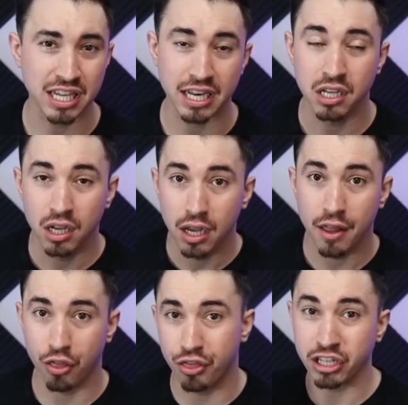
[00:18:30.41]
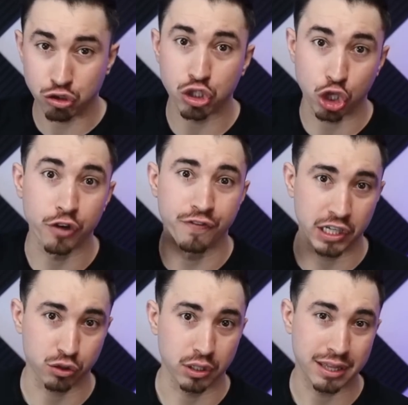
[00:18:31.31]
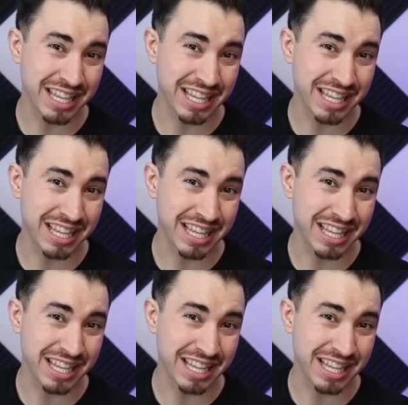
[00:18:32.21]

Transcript: And this was a good victory.